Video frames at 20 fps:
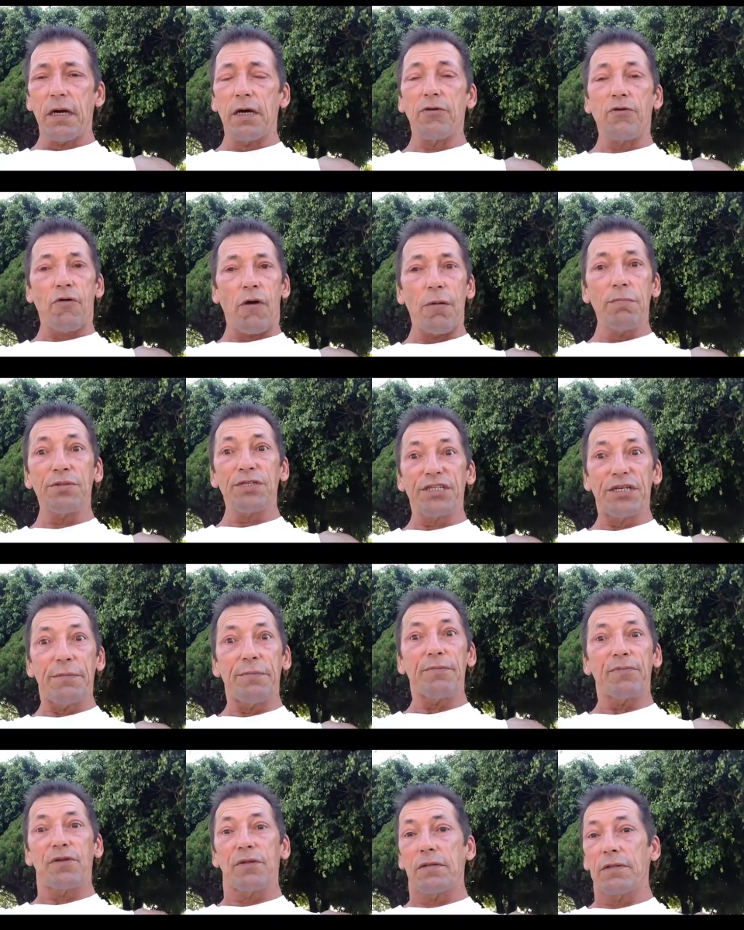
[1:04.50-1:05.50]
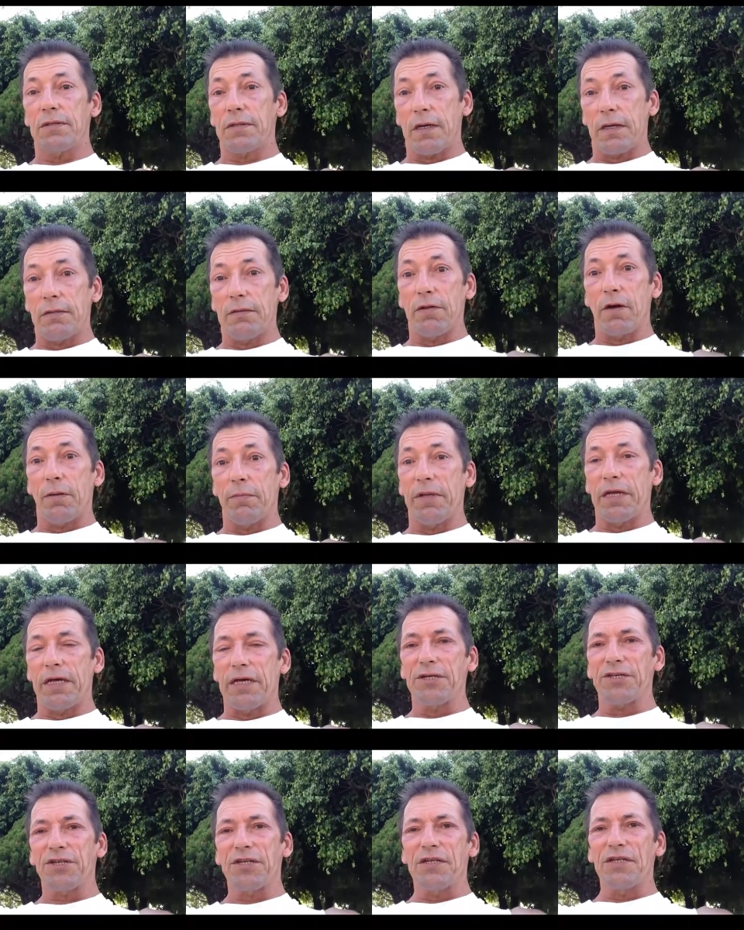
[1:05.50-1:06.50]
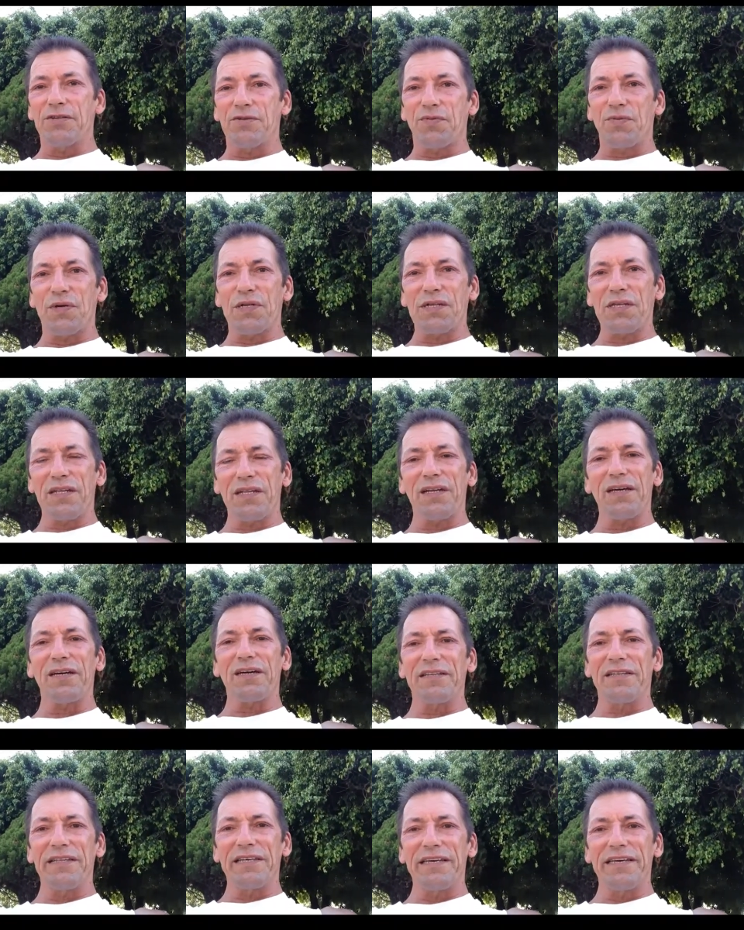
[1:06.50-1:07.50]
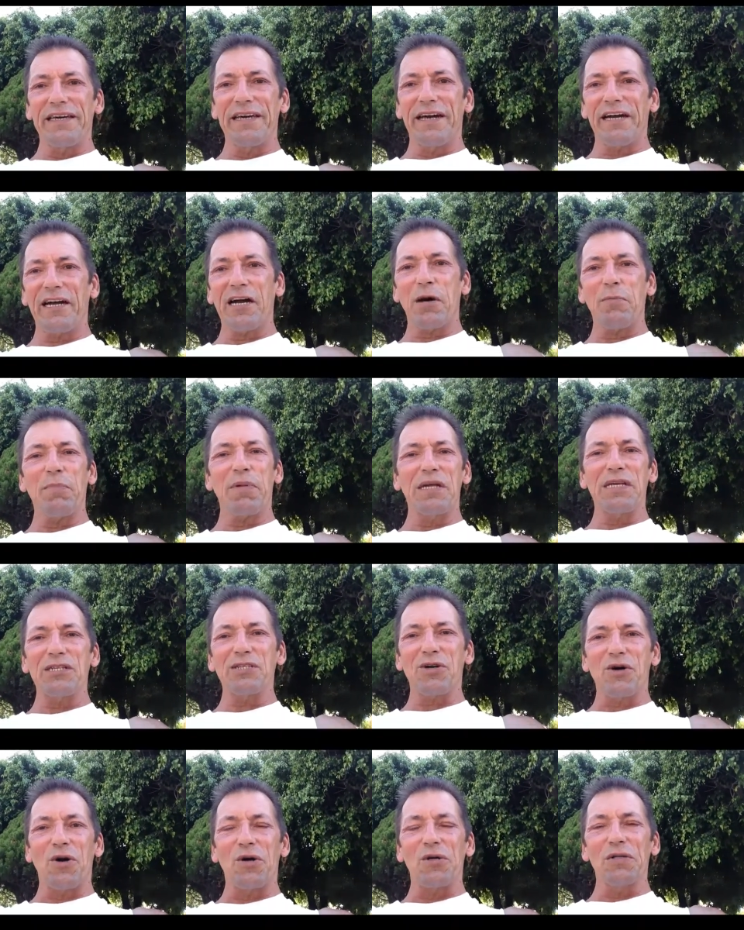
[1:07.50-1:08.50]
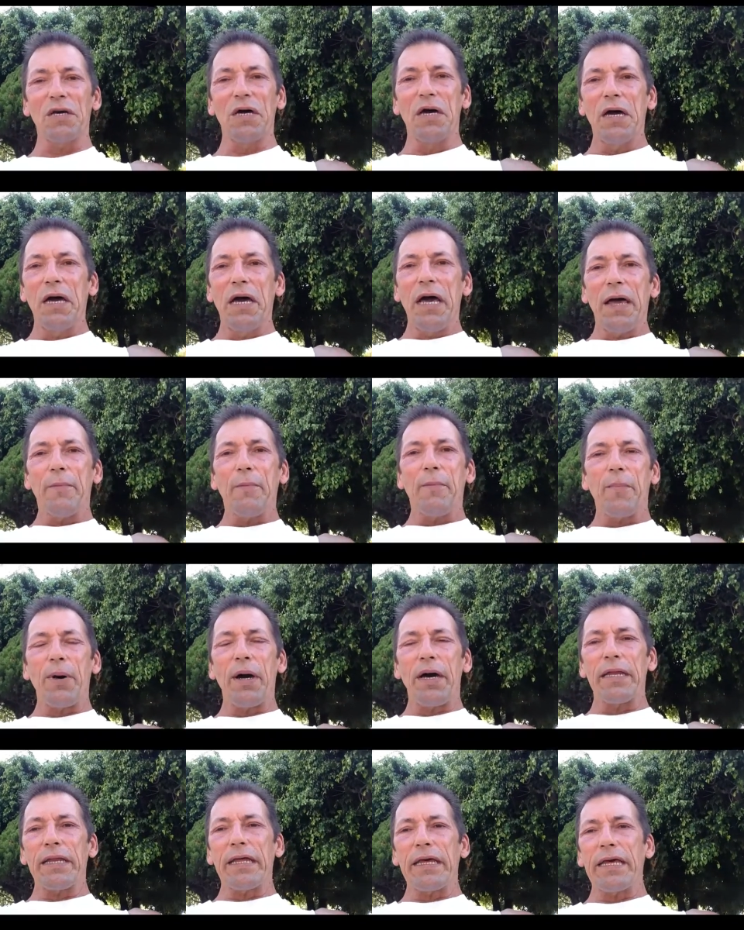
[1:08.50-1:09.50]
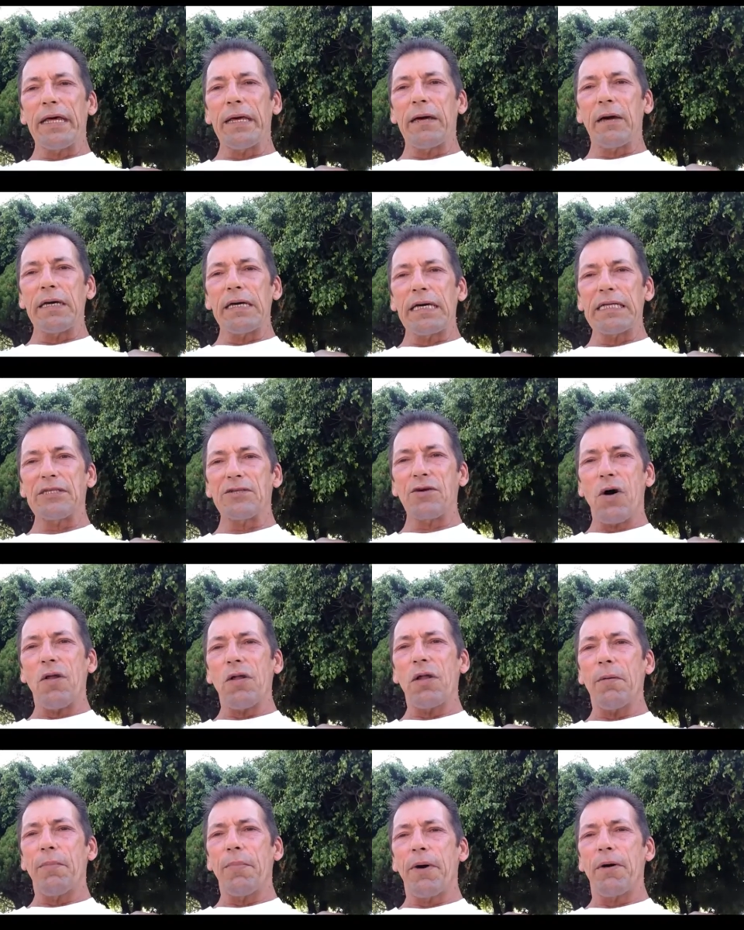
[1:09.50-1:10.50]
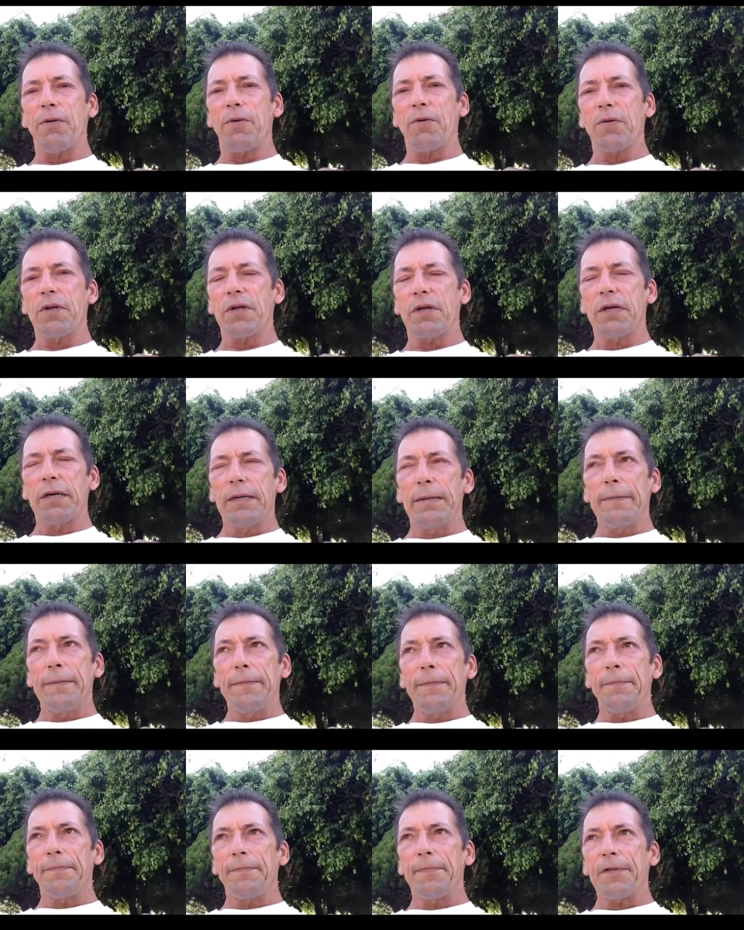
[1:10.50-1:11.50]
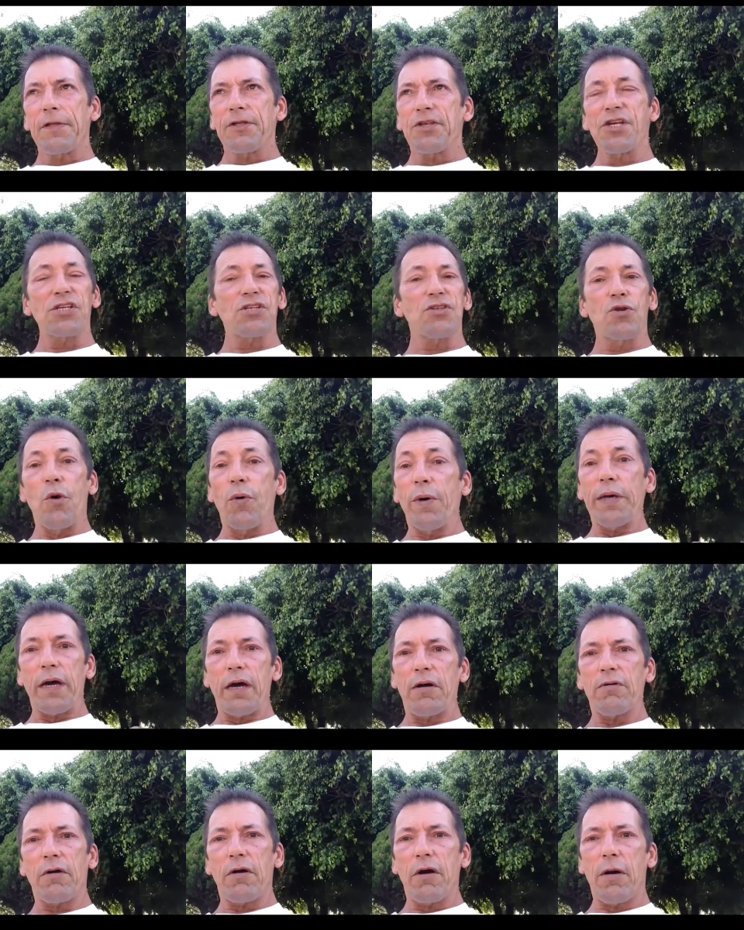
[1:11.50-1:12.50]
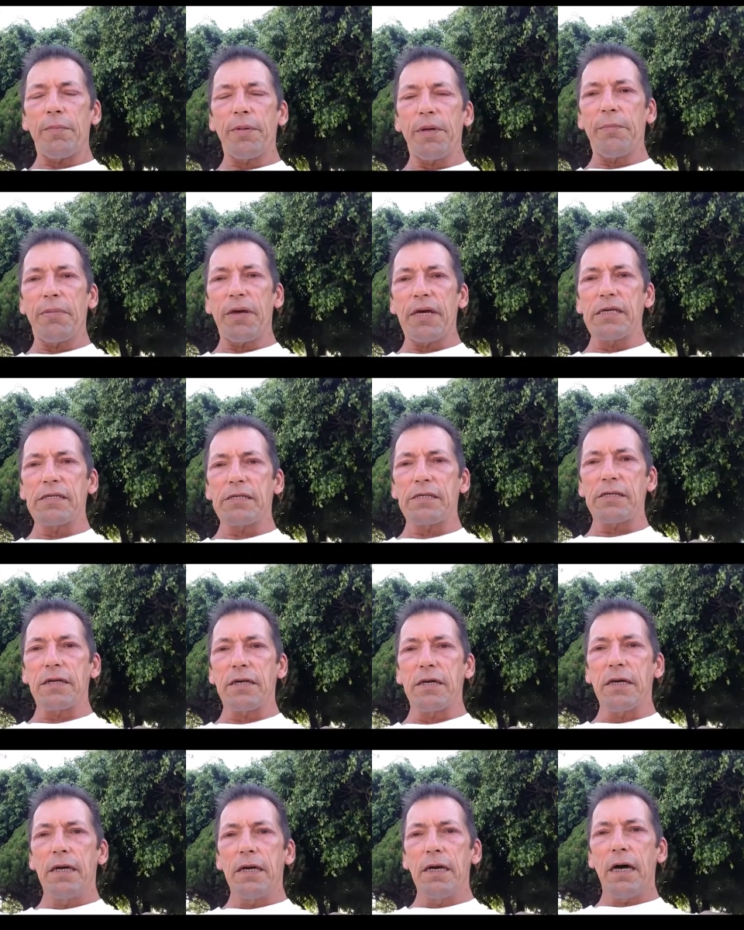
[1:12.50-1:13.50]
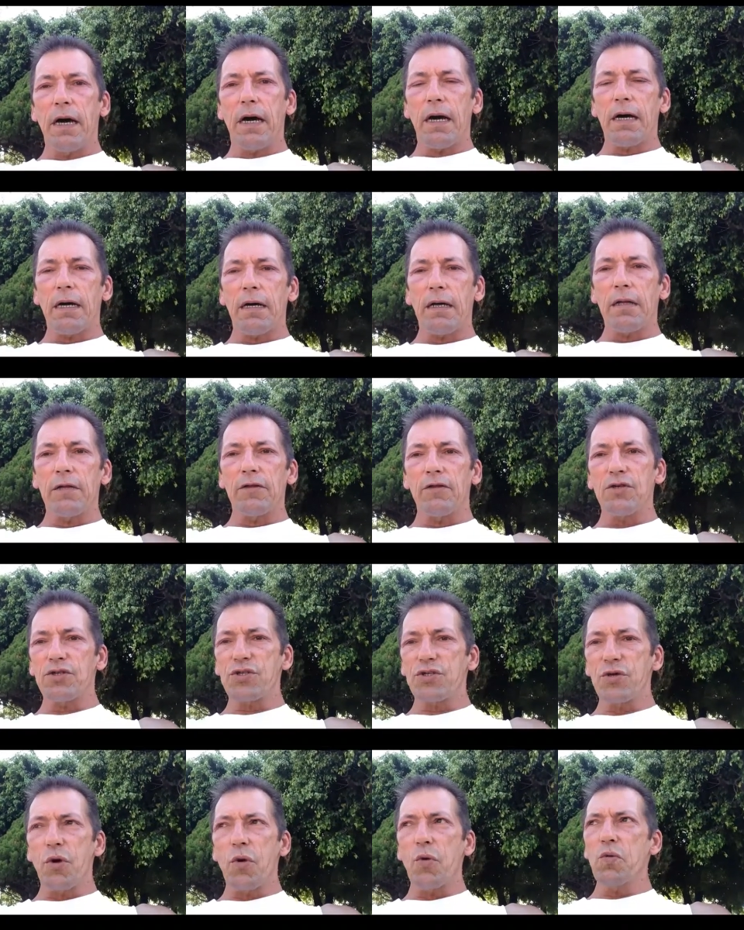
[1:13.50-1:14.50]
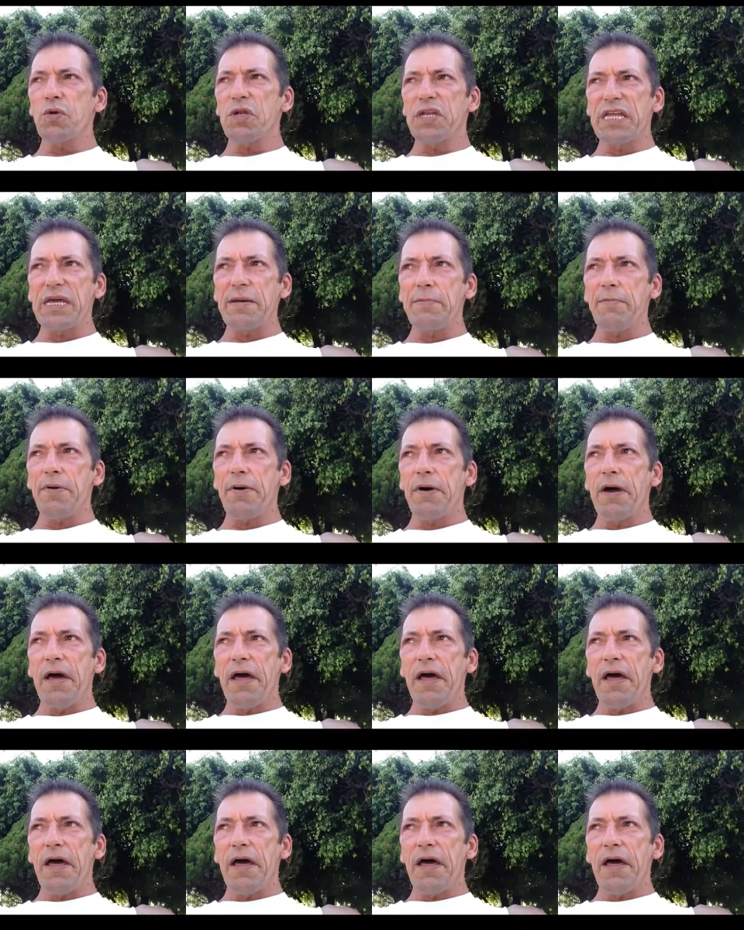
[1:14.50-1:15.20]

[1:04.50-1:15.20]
uh, dropship uh, domination is what it, the uh, company is called. But uh, it's all about just knowing how to copy and paste. Uh, there's no deep